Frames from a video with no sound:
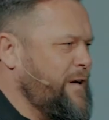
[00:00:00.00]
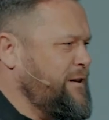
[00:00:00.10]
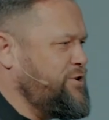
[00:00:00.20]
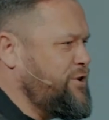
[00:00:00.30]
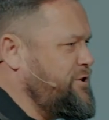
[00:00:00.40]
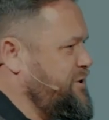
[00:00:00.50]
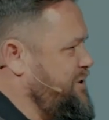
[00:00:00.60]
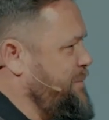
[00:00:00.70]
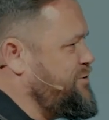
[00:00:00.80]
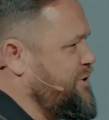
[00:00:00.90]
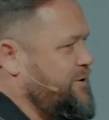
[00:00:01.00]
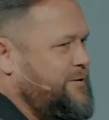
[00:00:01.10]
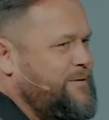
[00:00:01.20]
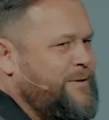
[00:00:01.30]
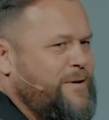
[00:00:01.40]
That's just deception.
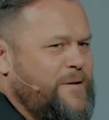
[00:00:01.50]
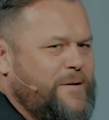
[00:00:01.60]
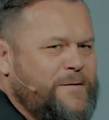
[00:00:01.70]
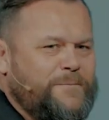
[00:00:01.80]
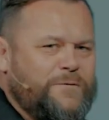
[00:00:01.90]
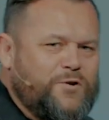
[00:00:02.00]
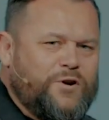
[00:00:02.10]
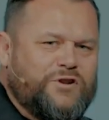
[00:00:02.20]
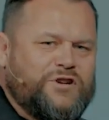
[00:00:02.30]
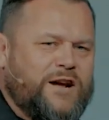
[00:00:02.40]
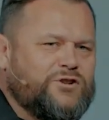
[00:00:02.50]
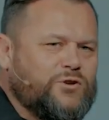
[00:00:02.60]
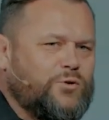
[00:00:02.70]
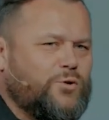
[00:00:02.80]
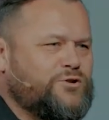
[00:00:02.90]
You can change
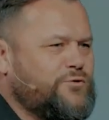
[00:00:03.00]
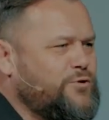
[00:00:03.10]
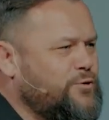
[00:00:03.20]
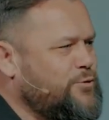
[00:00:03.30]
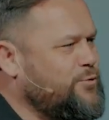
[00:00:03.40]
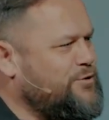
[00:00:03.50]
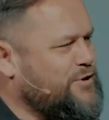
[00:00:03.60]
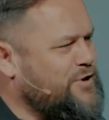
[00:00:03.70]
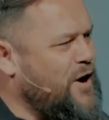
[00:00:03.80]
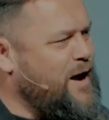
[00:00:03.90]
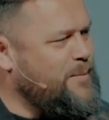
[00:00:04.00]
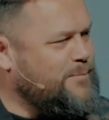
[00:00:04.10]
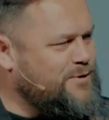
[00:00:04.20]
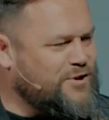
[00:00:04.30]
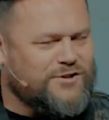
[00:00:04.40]
laws and rules and
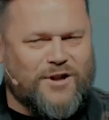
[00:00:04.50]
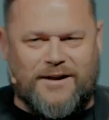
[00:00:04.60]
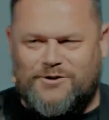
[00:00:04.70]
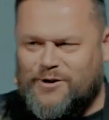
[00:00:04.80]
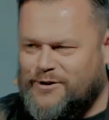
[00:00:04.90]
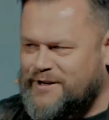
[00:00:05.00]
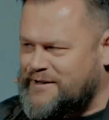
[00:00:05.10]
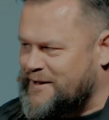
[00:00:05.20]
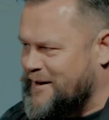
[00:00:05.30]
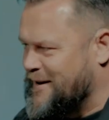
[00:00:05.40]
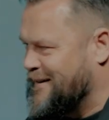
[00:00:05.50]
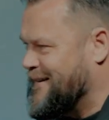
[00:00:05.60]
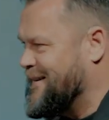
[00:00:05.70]
times, just like Xerxes did,